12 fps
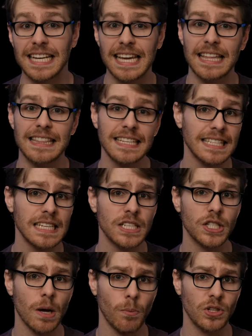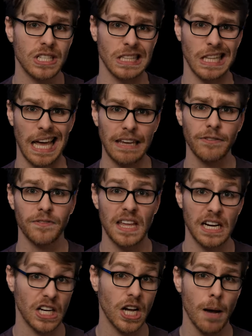Again, this is someone's life
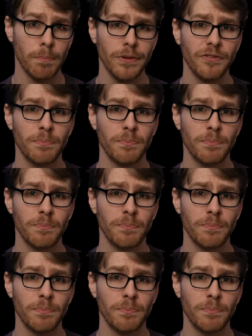that a couple